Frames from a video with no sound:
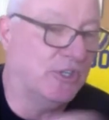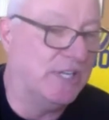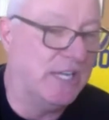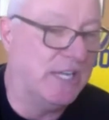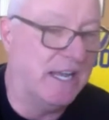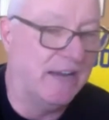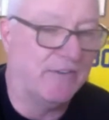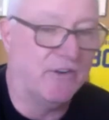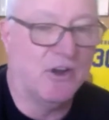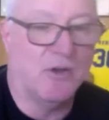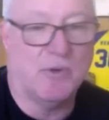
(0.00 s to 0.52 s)
you
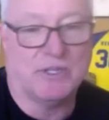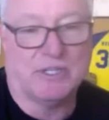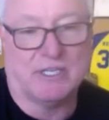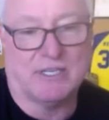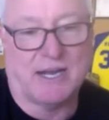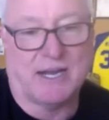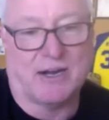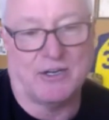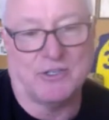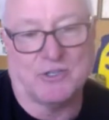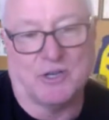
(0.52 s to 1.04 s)
never know what the
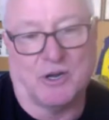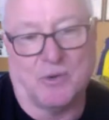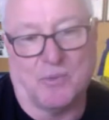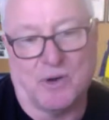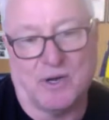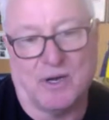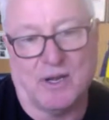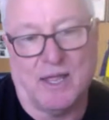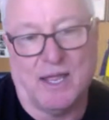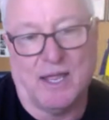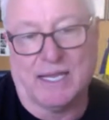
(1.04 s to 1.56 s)
tire is going to
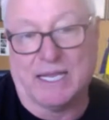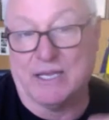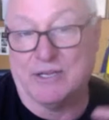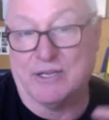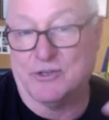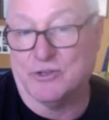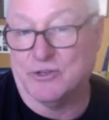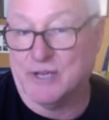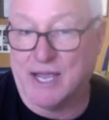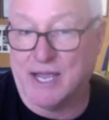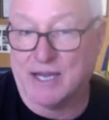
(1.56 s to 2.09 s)
work like
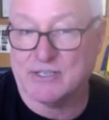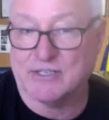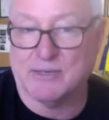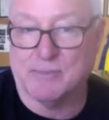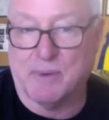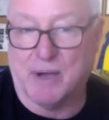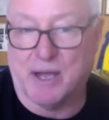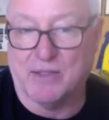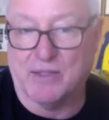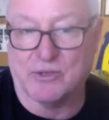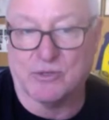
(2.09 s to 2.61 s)
until you actually
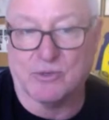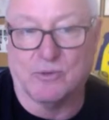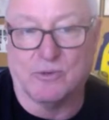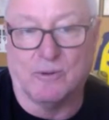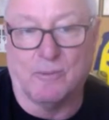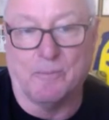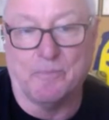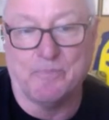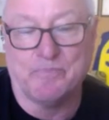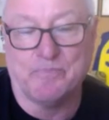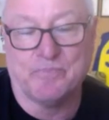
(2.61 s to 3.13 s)
buy the
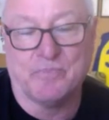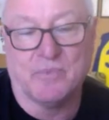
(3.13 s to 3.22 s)
tool.